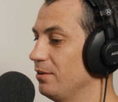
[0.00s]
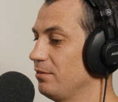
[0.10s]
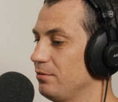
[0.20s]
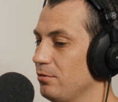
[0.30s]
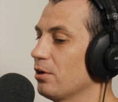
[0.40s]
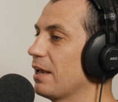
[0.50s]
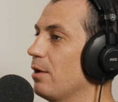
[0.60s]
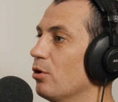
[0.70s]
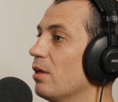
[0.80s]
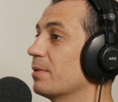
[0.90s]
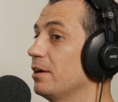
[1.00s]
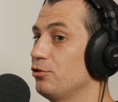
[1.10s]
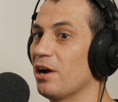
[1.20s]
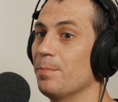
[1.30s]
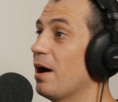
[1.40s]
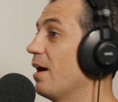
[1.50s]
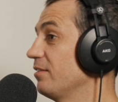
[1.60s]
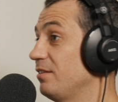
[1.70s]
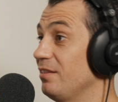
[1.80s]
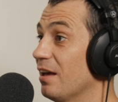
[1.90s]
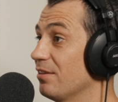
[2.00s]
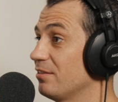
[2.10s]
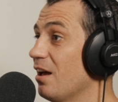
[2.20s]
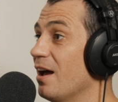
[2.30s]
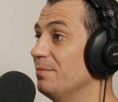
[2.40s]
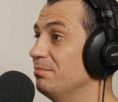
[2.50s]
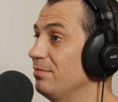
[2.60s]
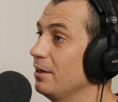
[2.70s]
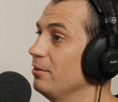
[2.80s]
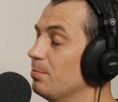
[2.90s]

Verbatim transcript: as, okay, well, I'm going to try pass to the other side. That yeah.